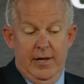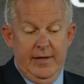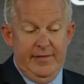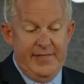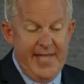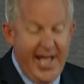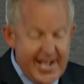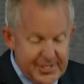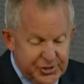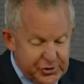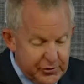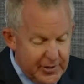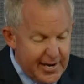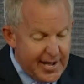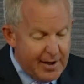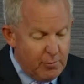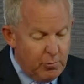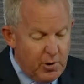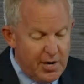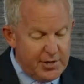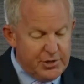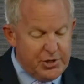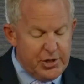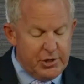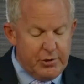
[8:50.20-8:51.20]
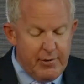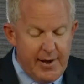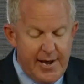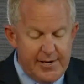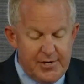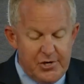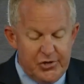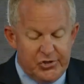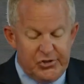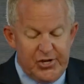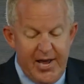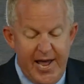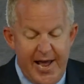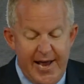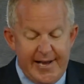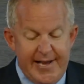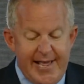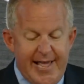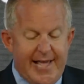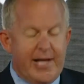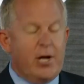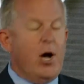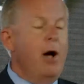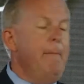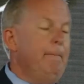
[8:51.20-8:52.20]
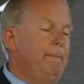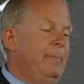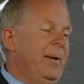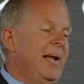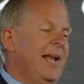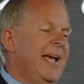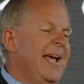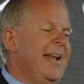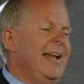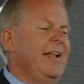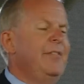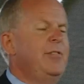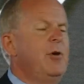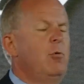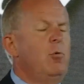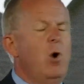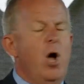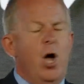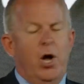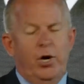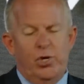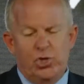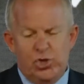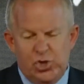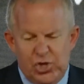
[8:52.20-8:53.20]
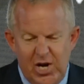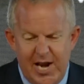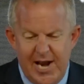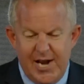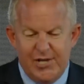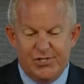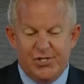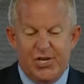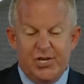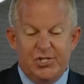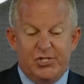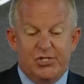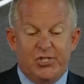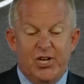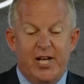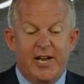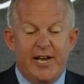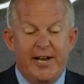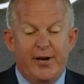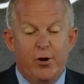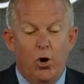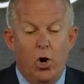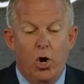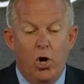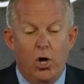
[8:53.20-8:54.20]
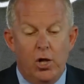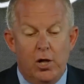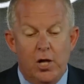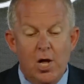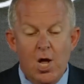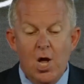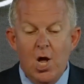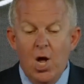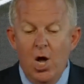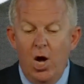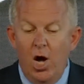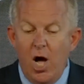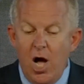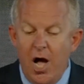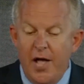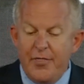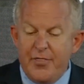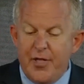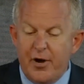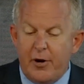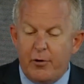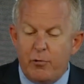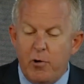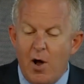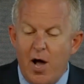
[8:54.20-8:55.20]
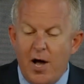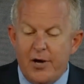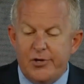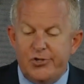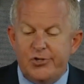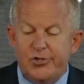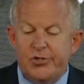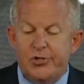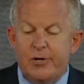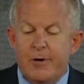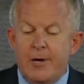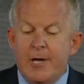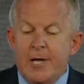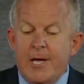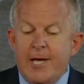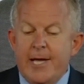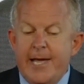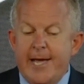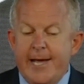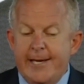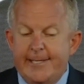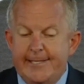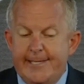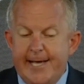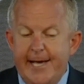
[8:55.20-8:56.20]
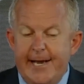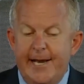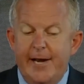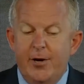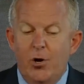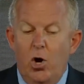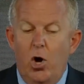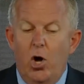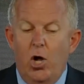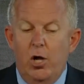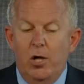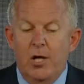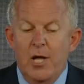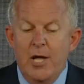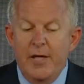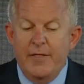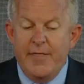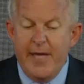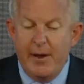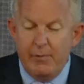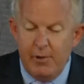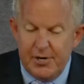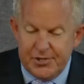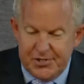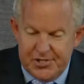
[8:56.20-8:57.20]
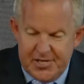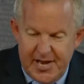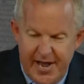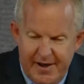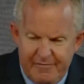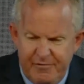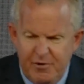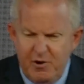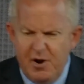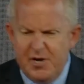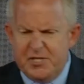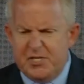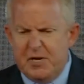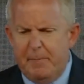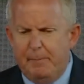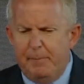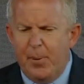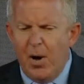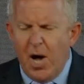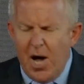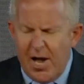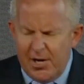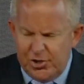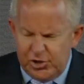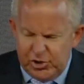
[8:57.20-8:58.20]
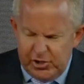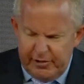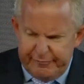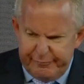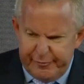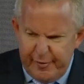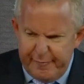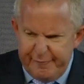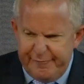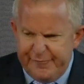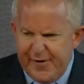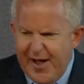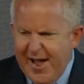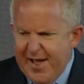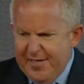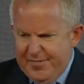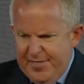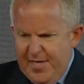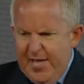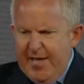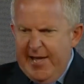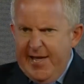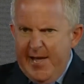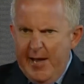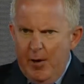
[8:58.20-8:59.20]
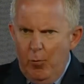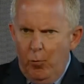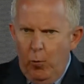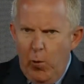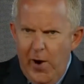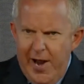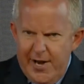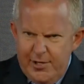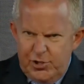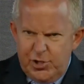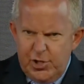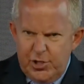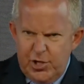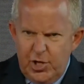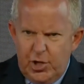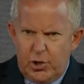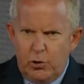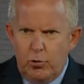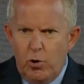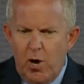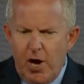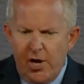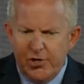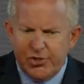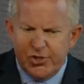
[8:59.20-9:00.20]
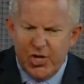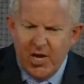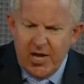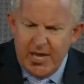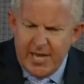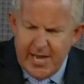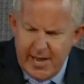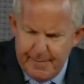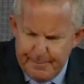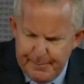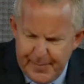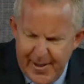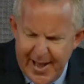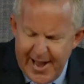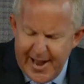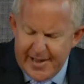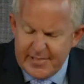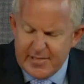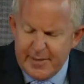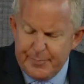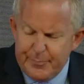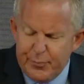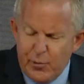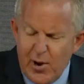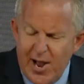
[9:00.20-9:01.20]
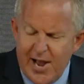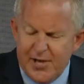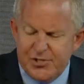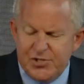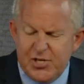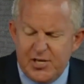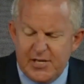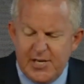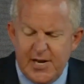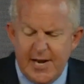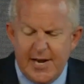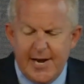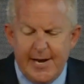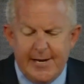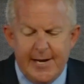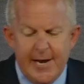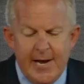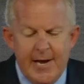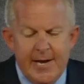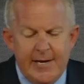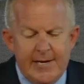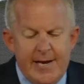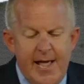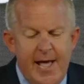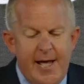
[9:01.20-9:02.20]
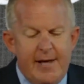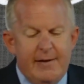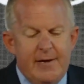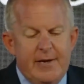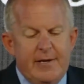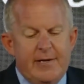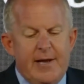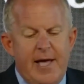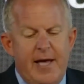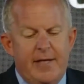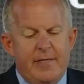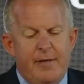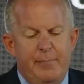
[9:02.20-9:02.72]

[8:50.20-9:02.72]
That's what I want you to understand. He completed the work. Jesus did it all on the cross. He did it all. There was never a departure from faith. He went to the cross. He paid the price. He did it. Now